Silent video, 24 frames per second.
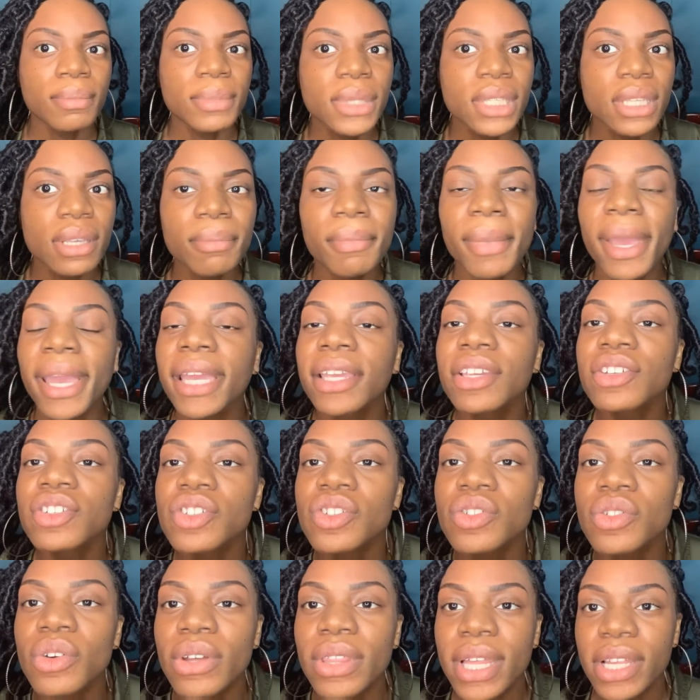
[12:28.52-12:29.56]
To make
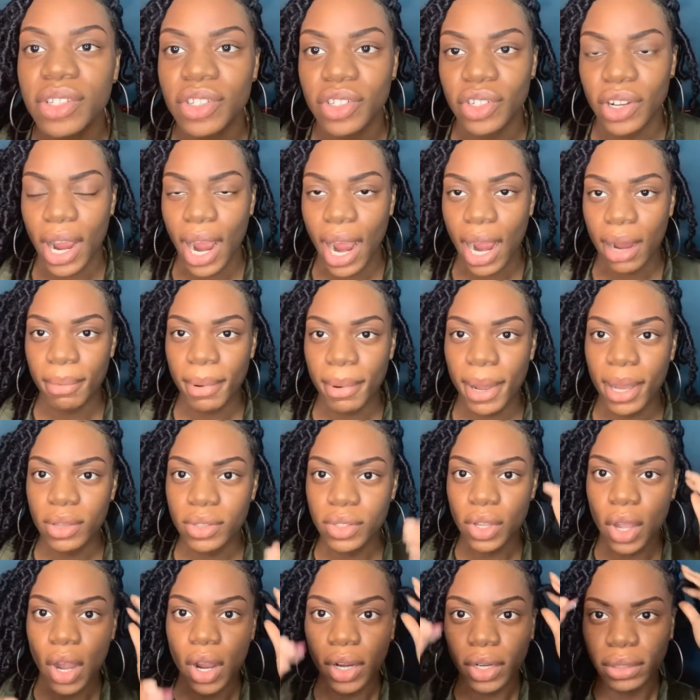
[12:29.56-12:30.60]
sure that your eyebrows
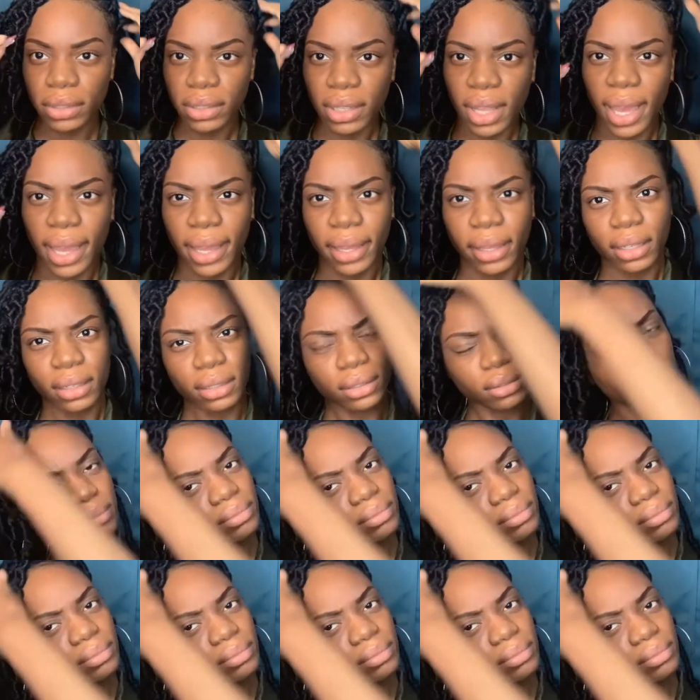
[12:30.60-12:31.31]
aren't like